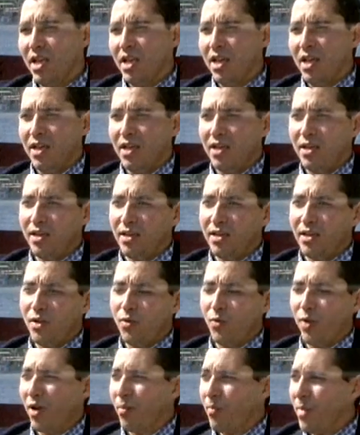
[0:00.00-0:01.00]
Uh,
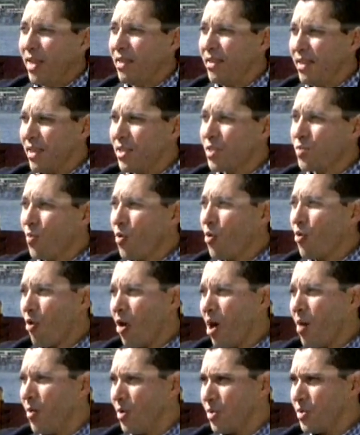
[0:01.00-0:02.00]
we are building small
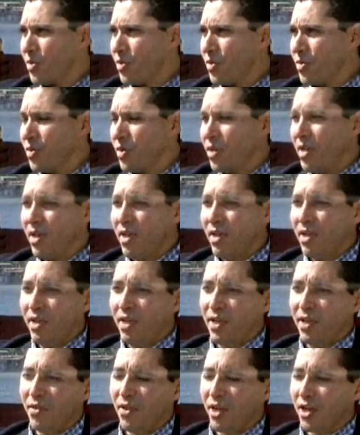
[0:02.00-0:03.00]
robots.
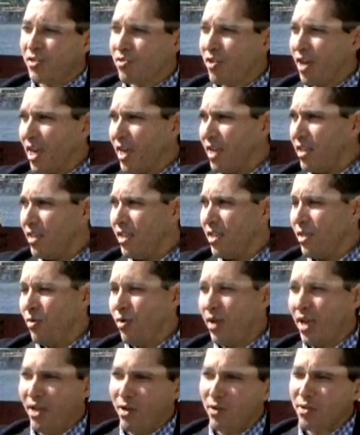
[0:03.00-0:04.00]
Uh, they are tiny,
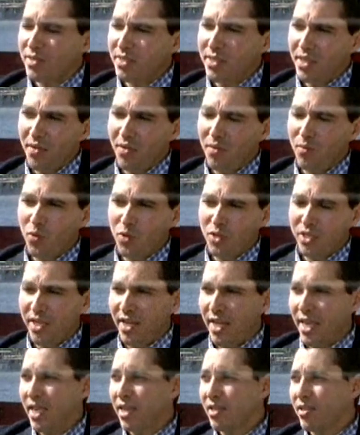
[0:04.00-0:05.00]
you cannot see them with the
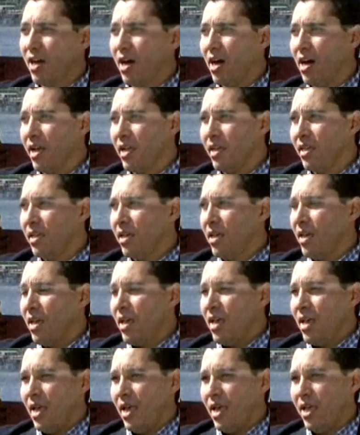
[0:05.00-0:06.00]
naked eye.
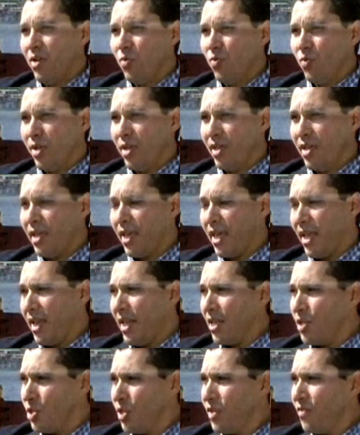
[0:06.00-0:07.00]
And we
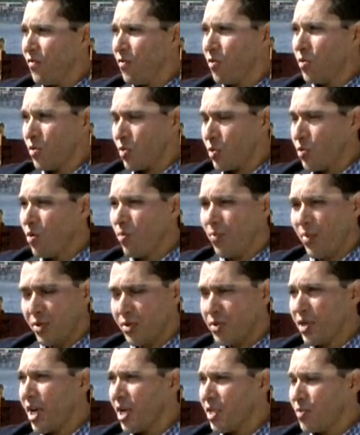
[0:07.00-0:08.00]
can achieve control,
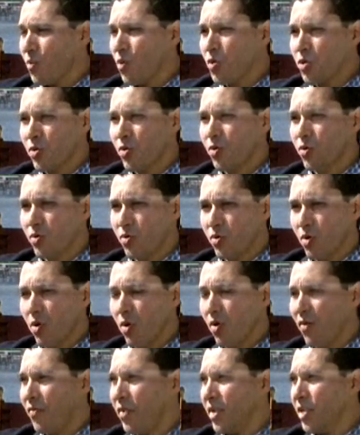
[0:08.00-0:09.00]
precise motion
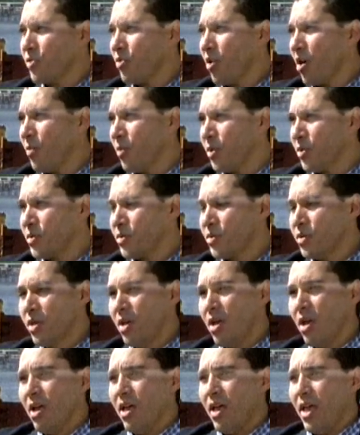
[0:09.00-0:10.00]
control of these robots.
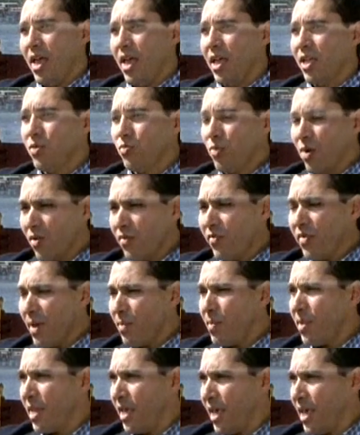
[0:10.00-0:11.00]
And one of the
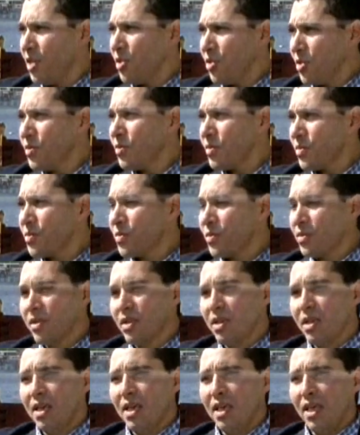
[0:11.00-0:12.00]
applications,
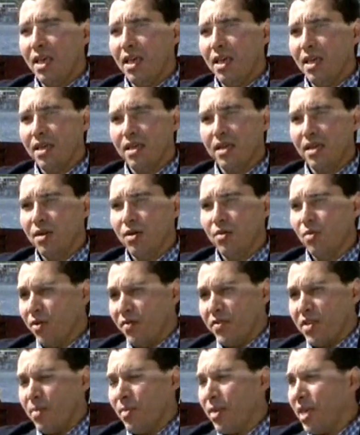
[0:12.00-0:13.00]
uh, one
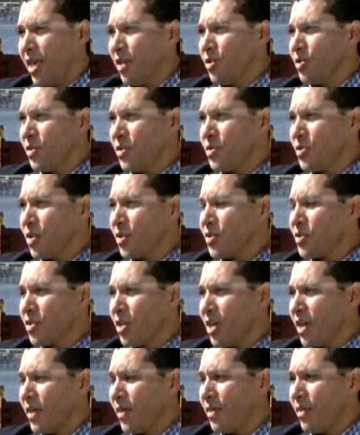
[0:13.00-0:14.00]
of the applications is just
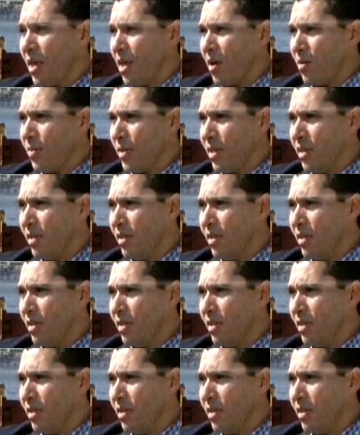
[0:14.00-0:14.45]
target therapy,